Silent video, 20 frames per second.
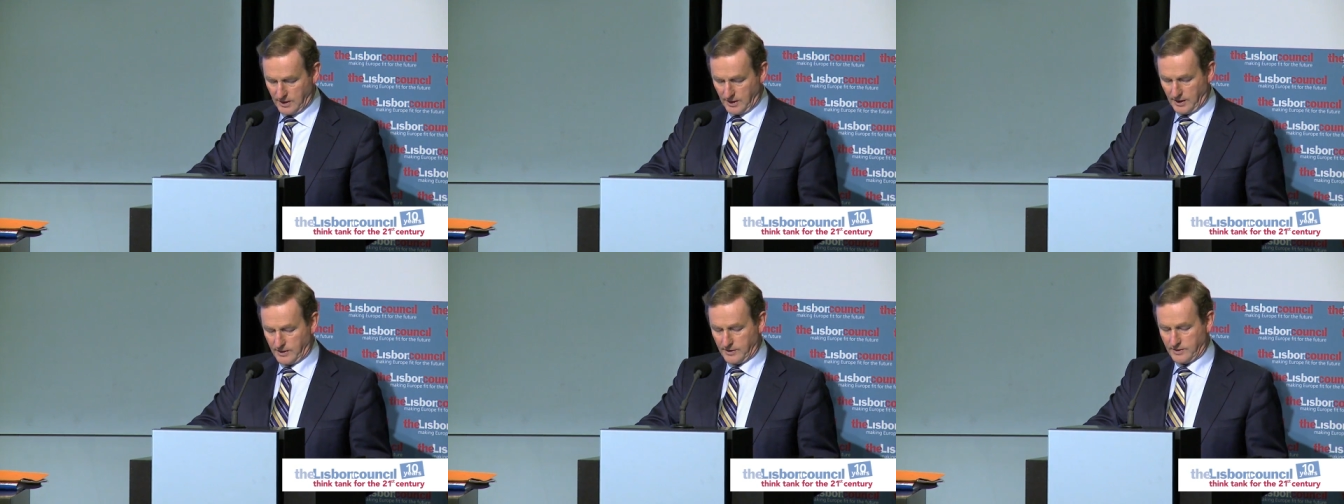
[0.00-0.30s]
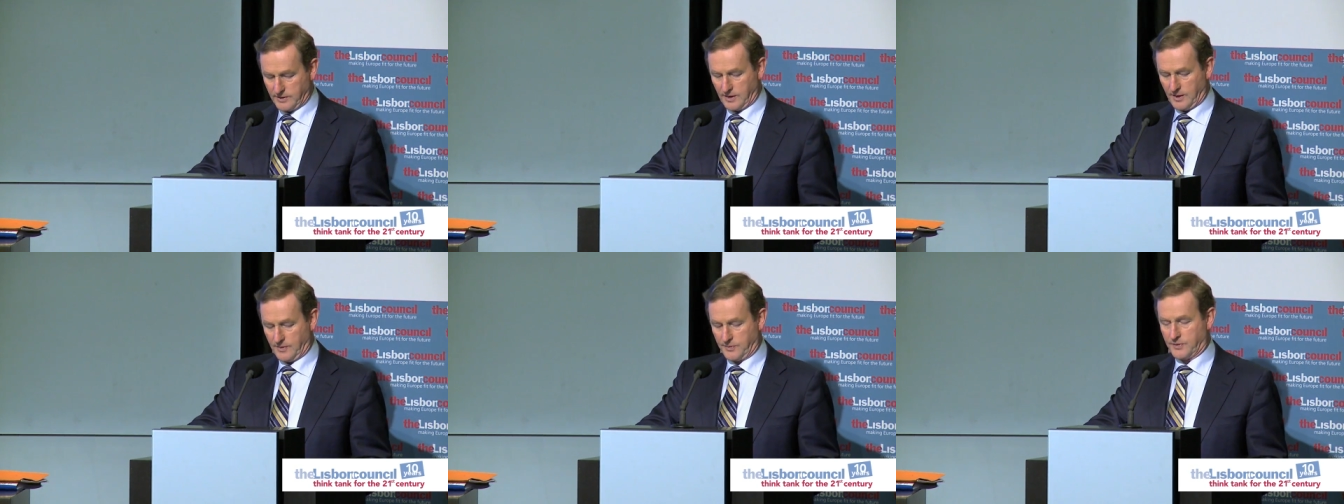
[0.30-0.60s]

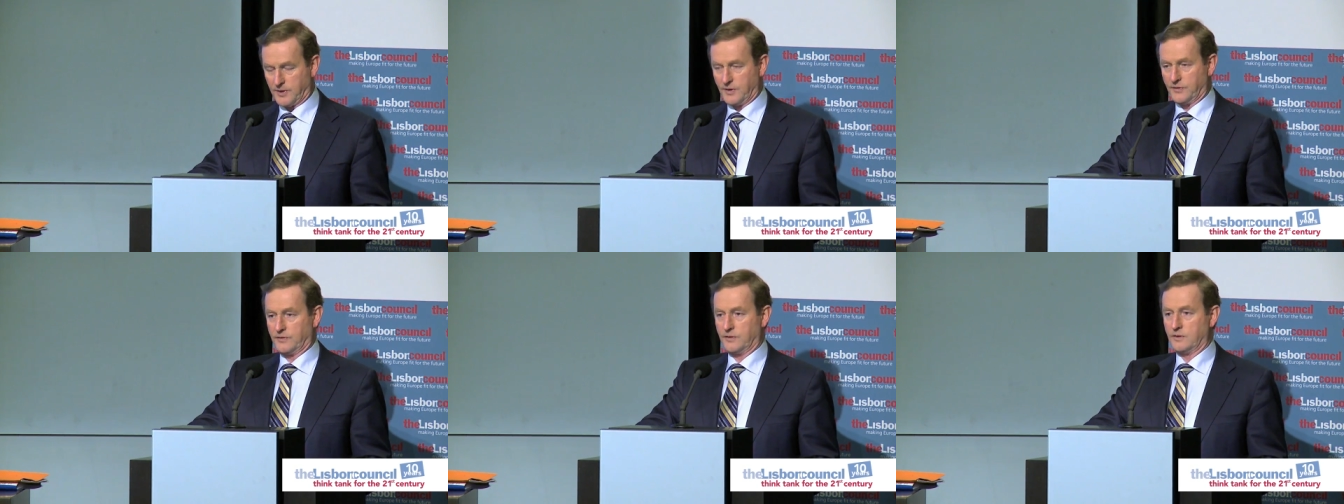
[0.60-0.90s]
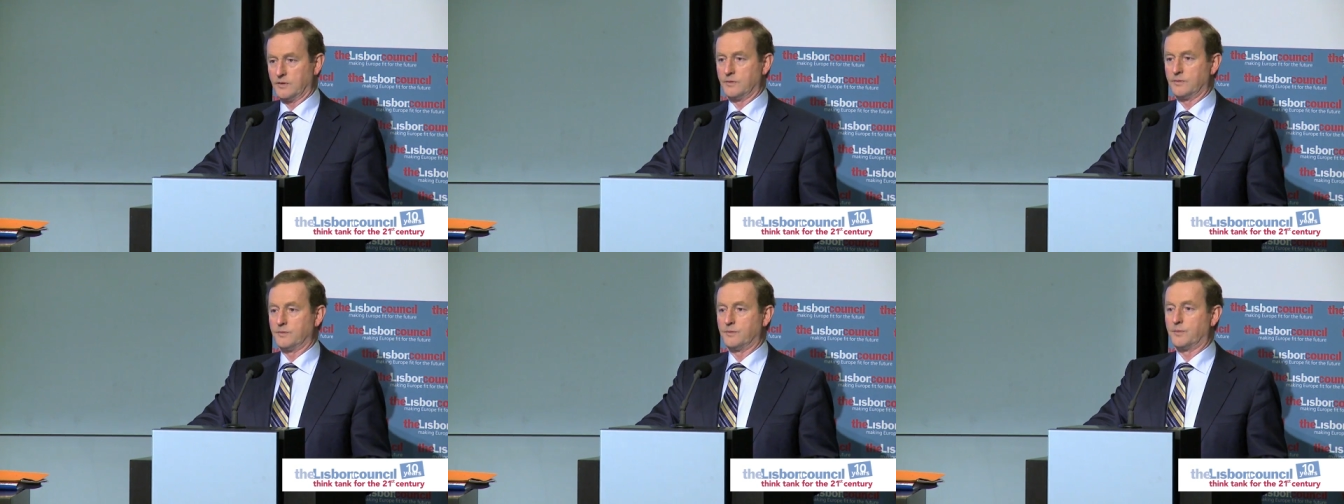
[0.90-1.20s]
and
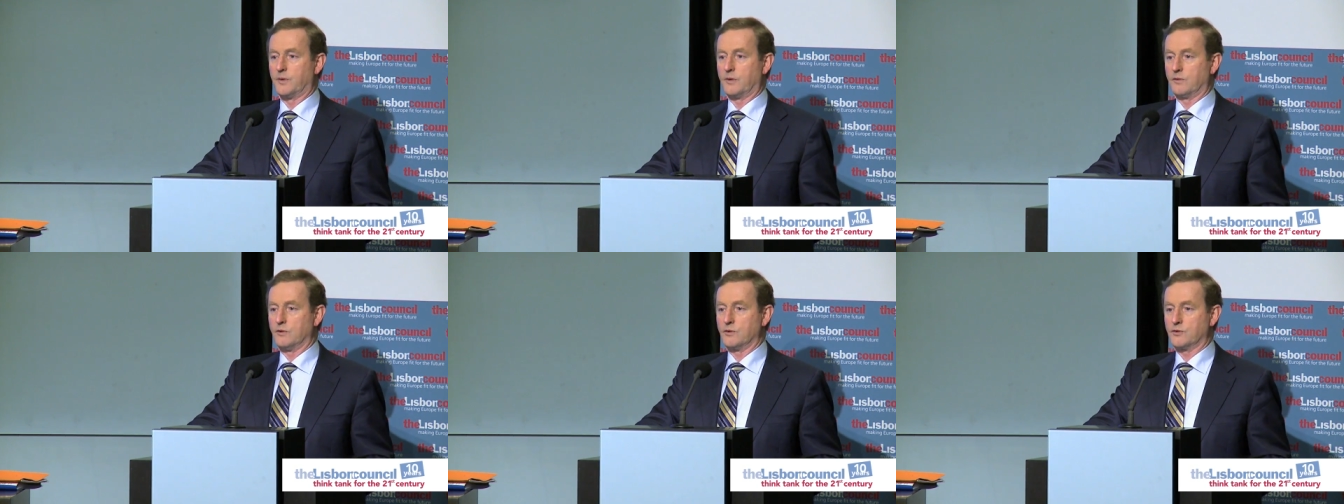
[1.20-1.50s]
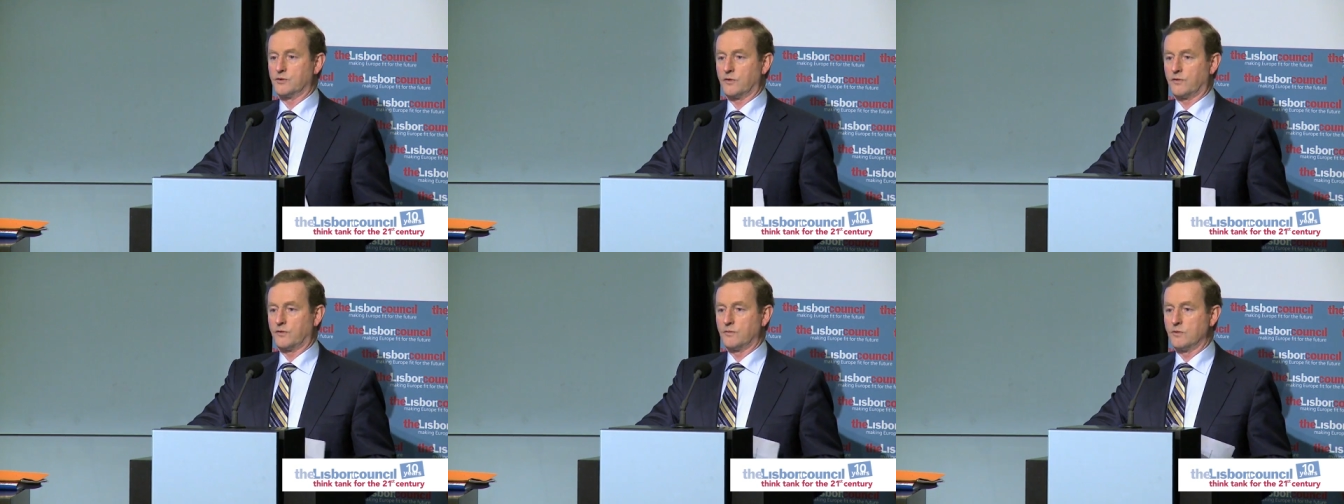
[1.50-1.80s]
President
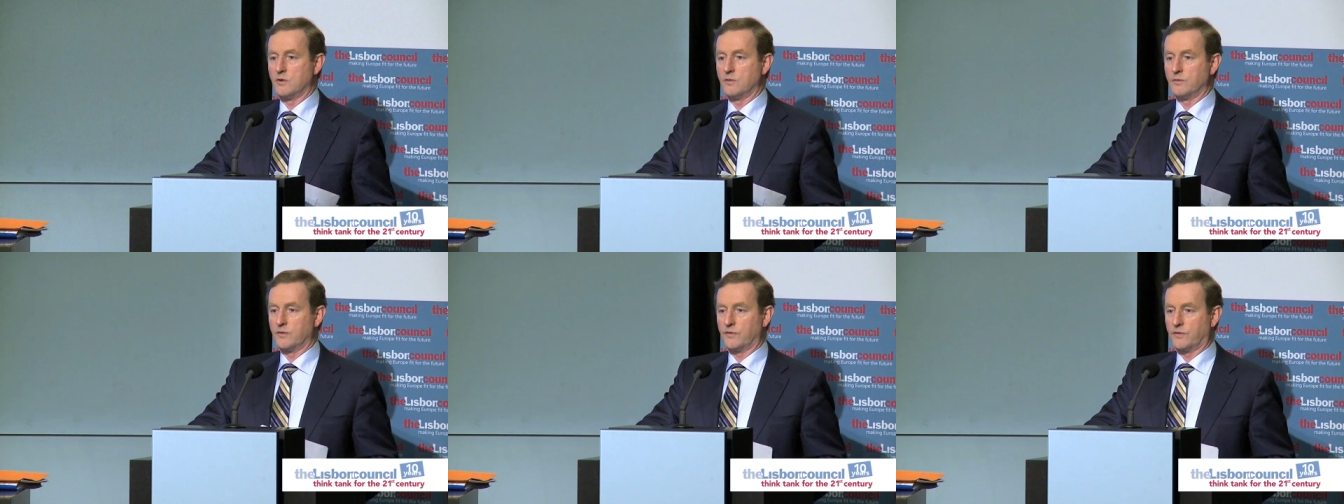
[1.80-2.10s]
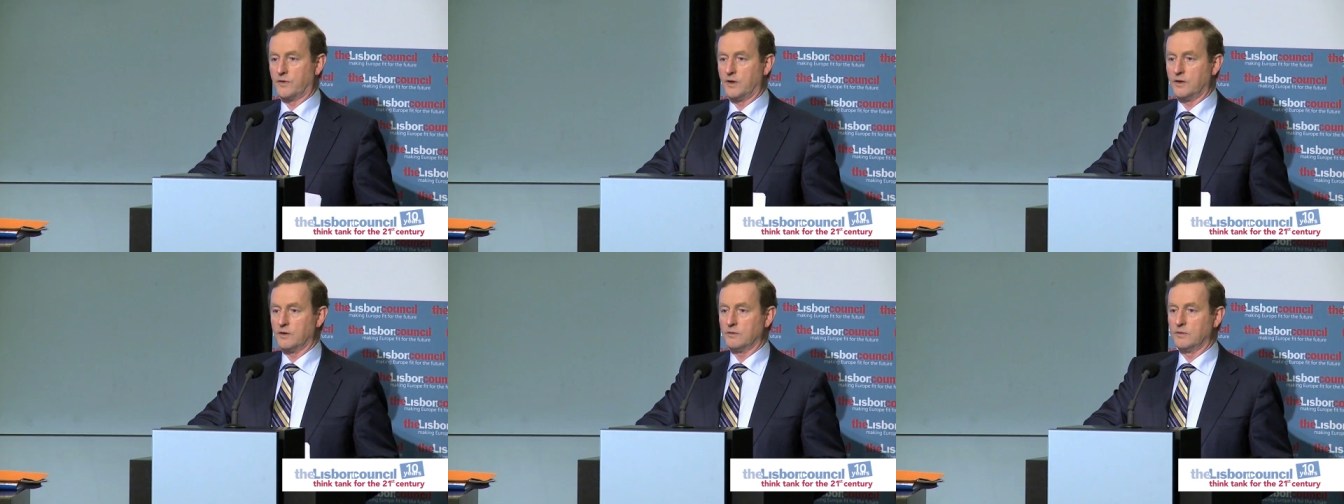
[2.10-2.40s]
Barroso, from whom
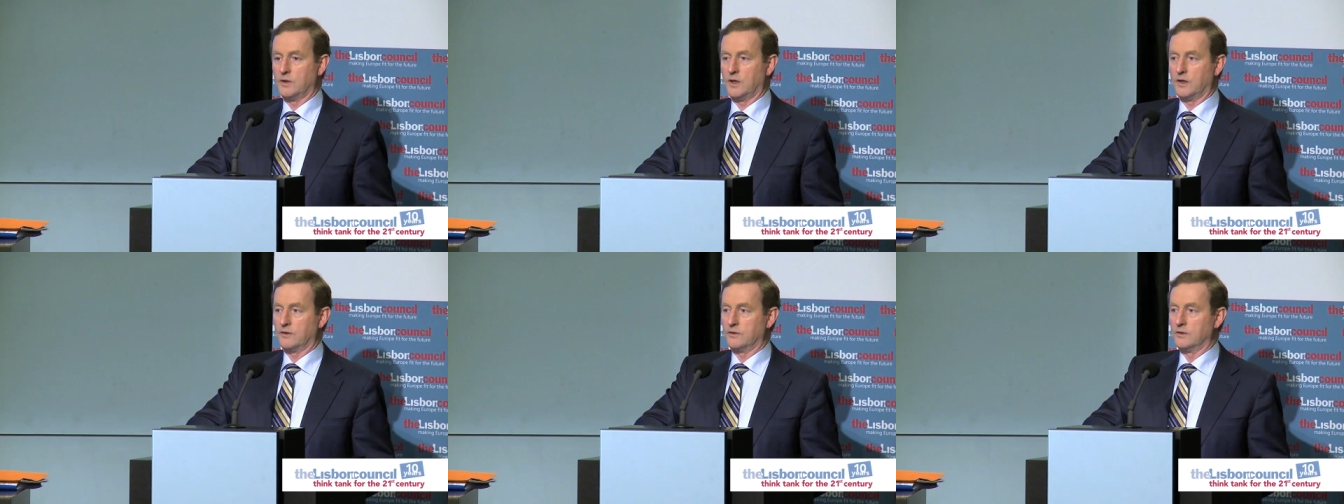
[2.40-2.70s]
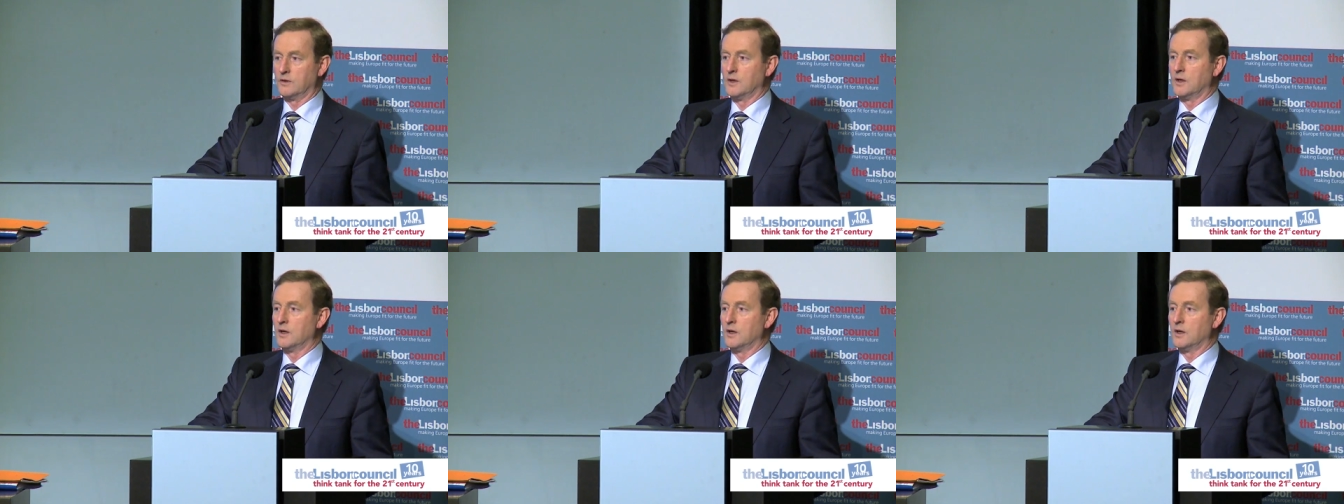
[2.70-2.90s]
you've heard, and we had